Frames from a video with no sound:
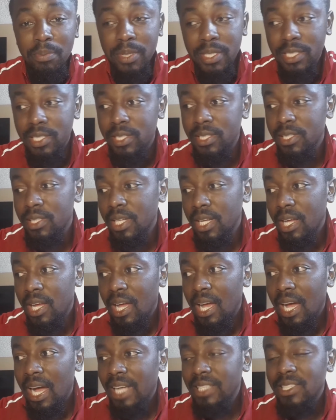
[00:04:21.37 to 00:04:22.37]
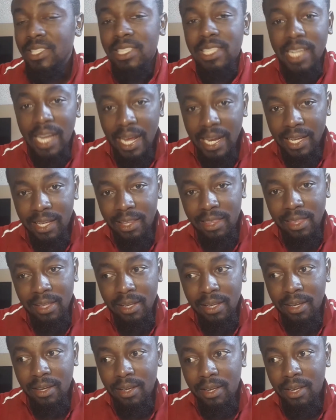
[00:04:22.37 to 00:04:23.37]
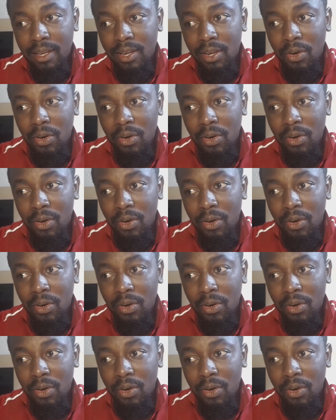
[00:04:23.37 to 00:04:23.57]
Persians. I just like the